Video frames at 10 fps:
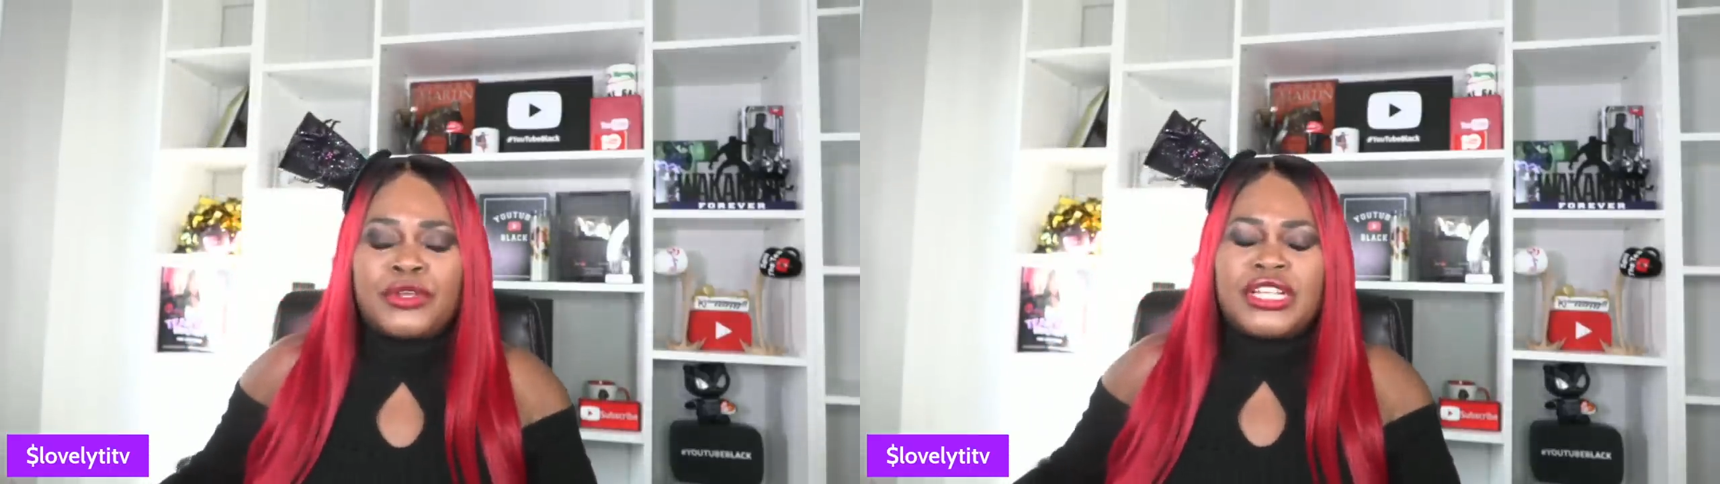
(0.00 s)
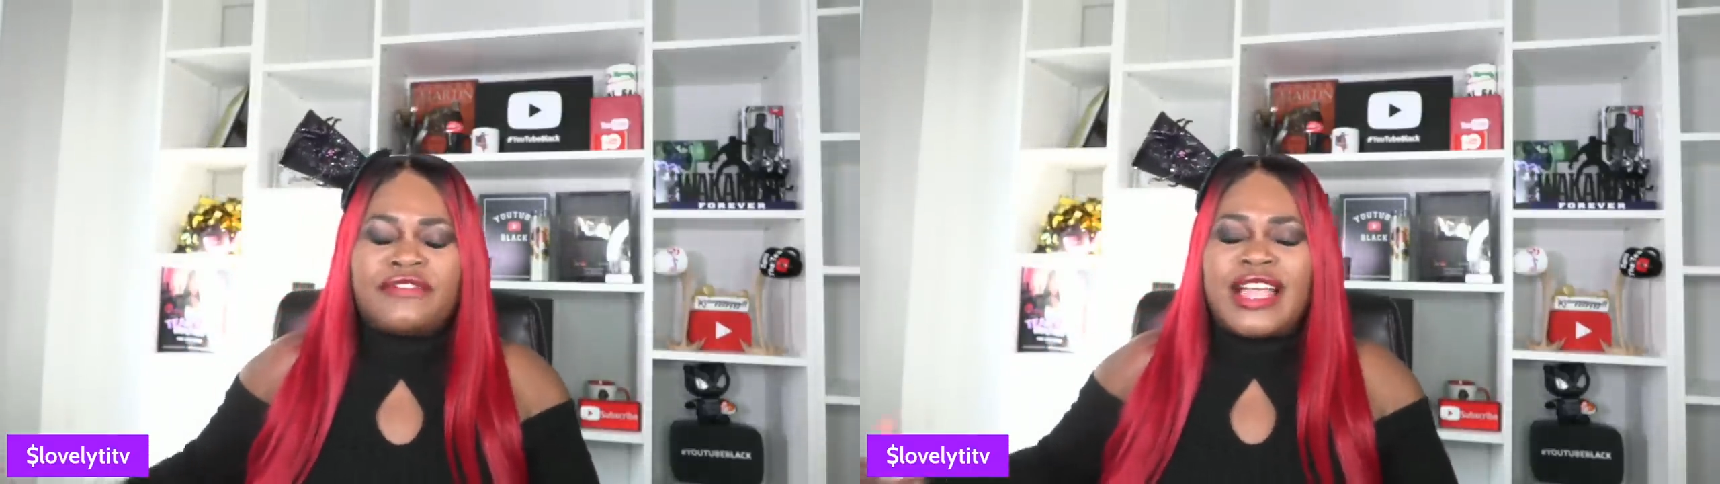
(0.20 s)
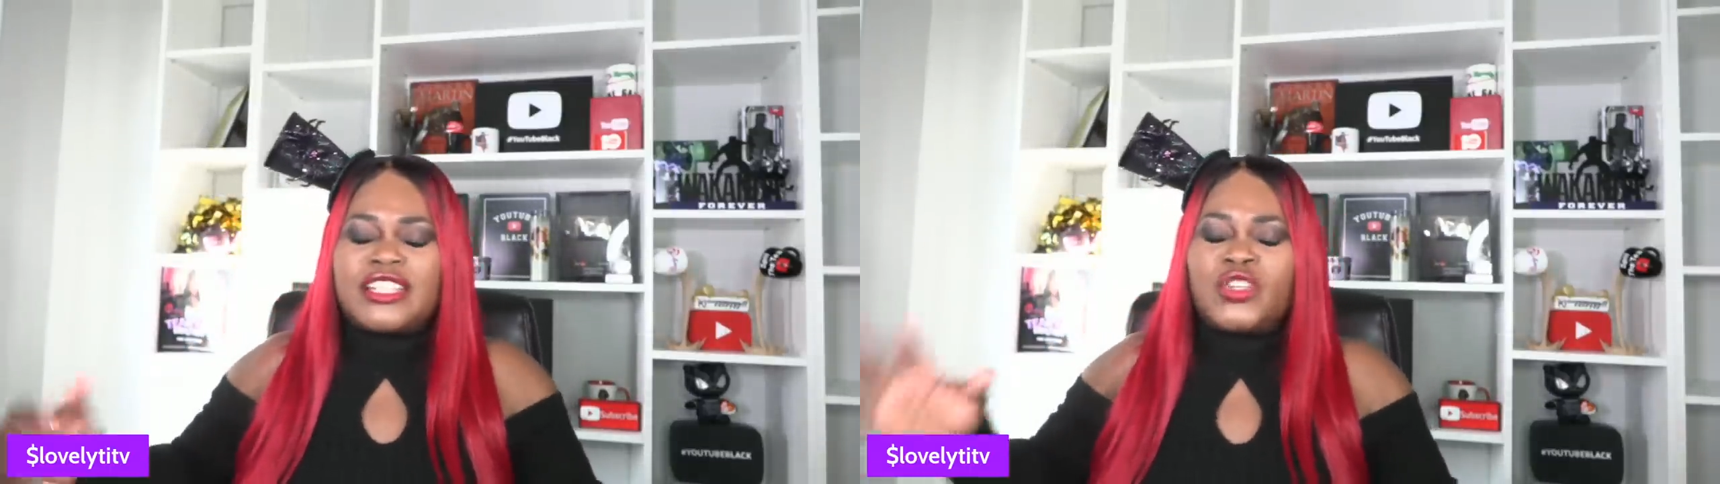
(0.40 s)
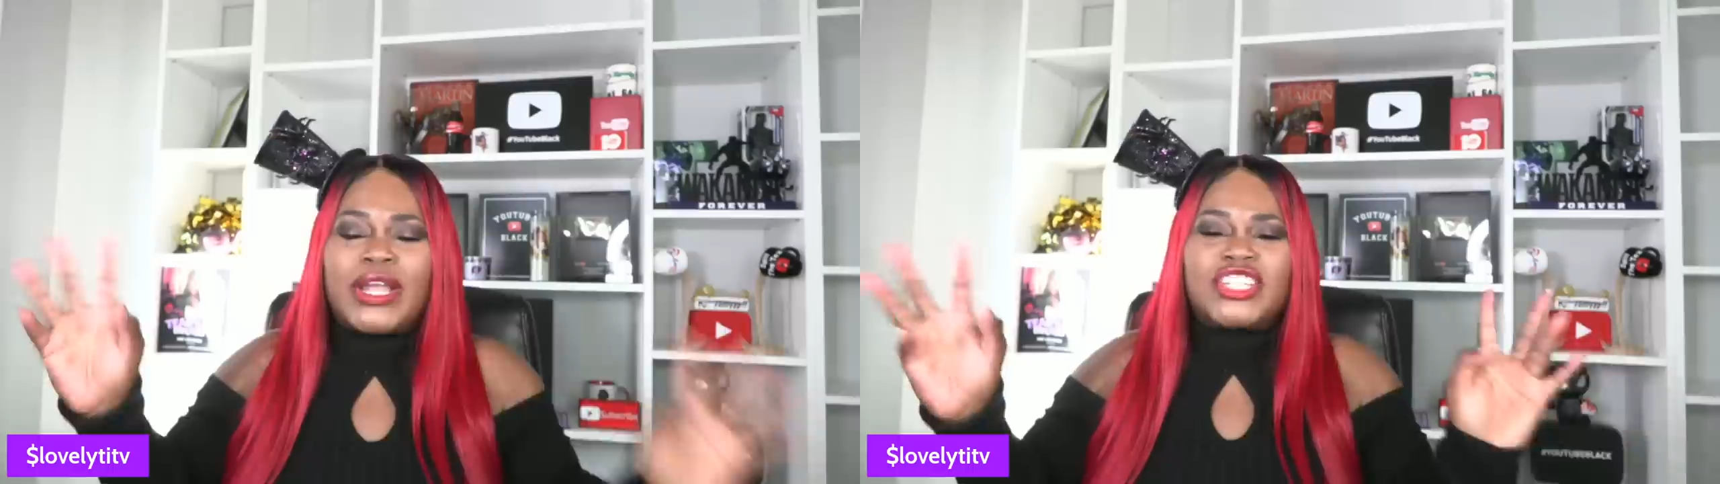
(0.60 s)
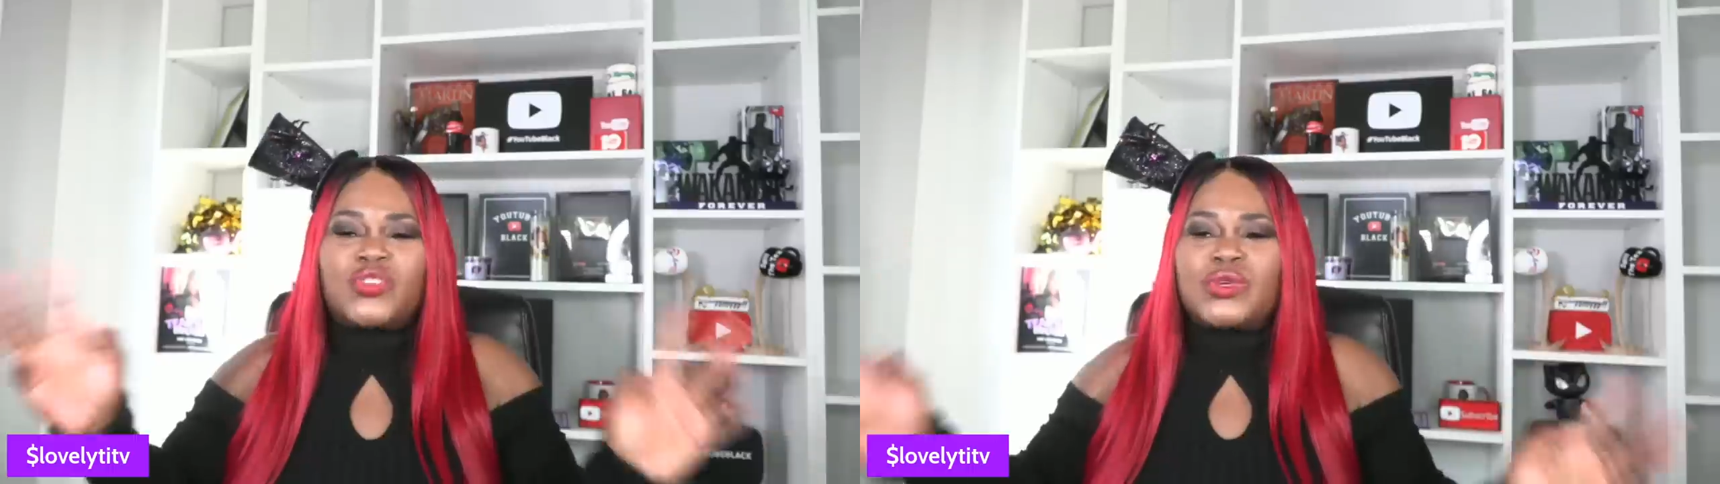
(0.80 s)
Their
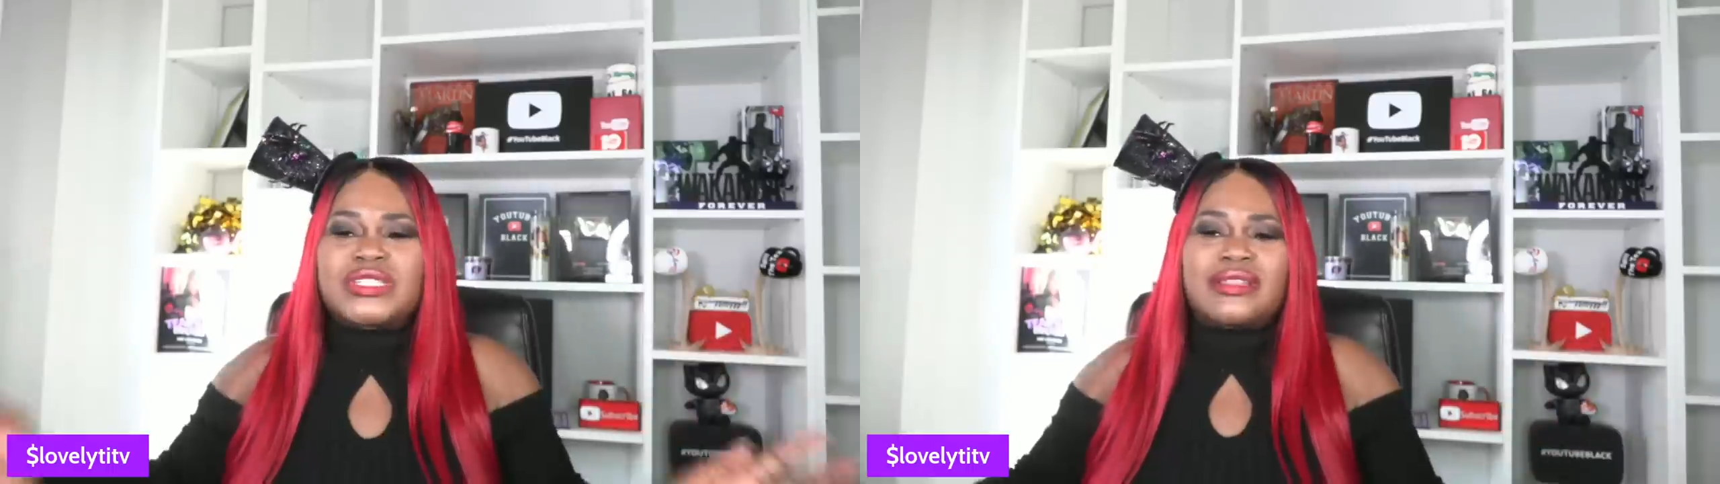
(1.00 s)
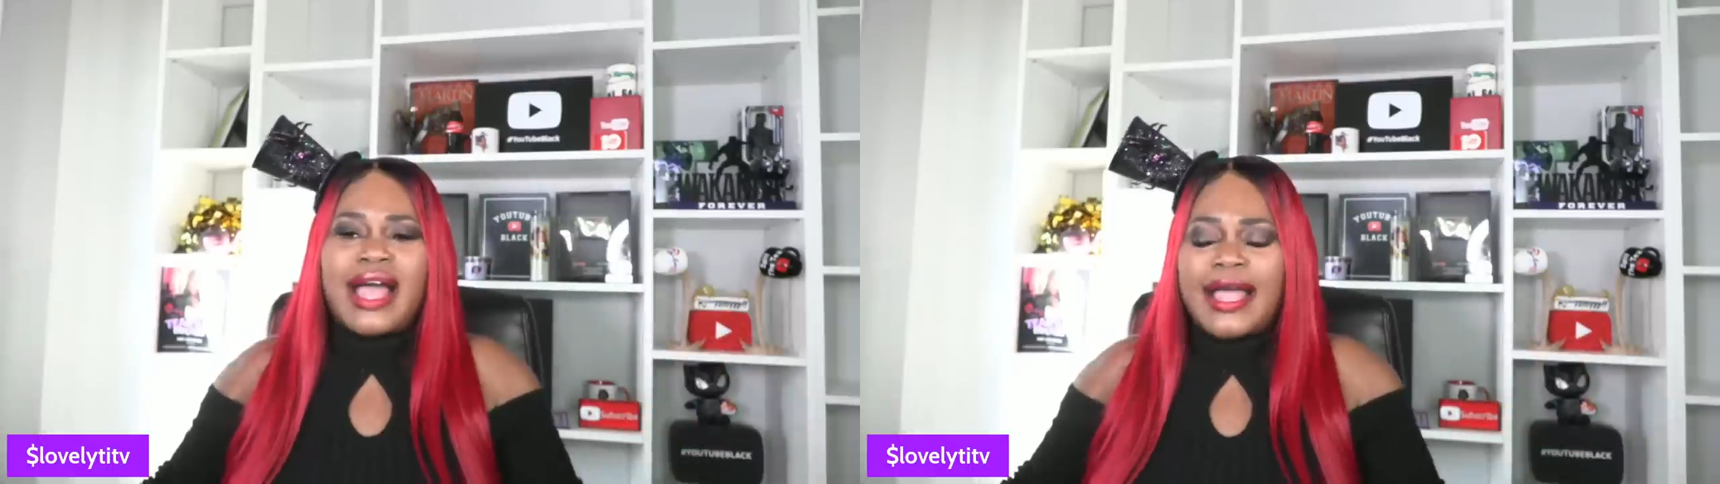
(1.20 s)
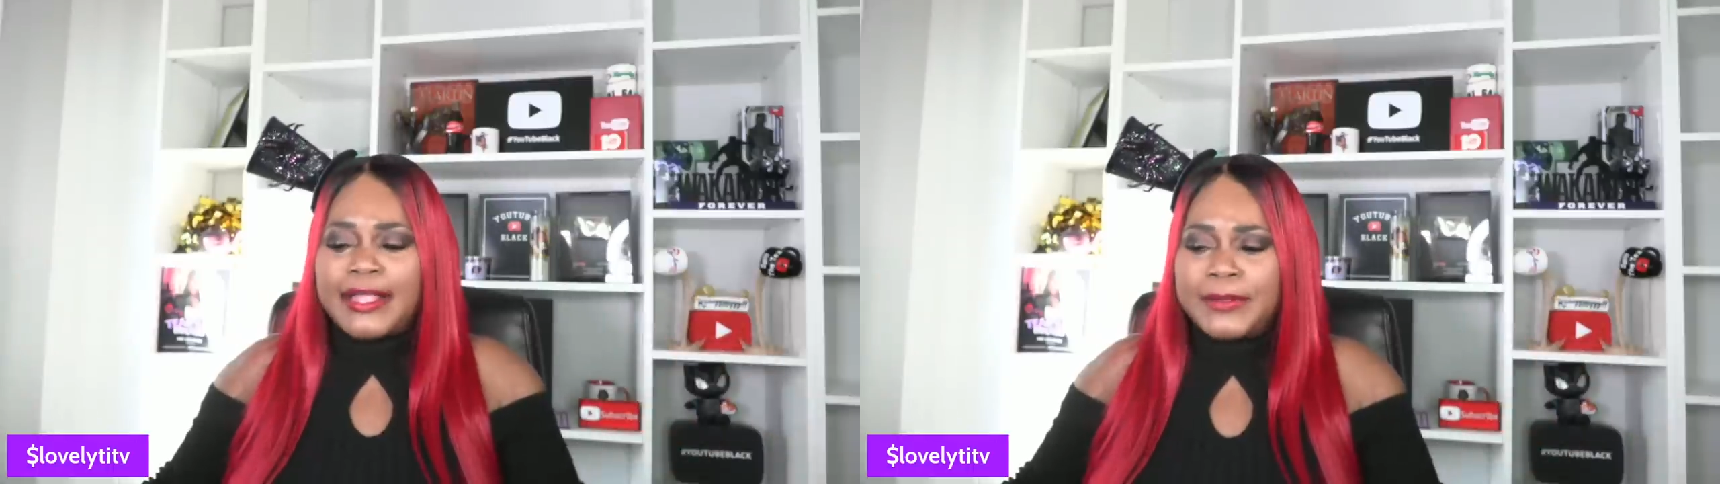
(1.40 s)
evaluation was a lie.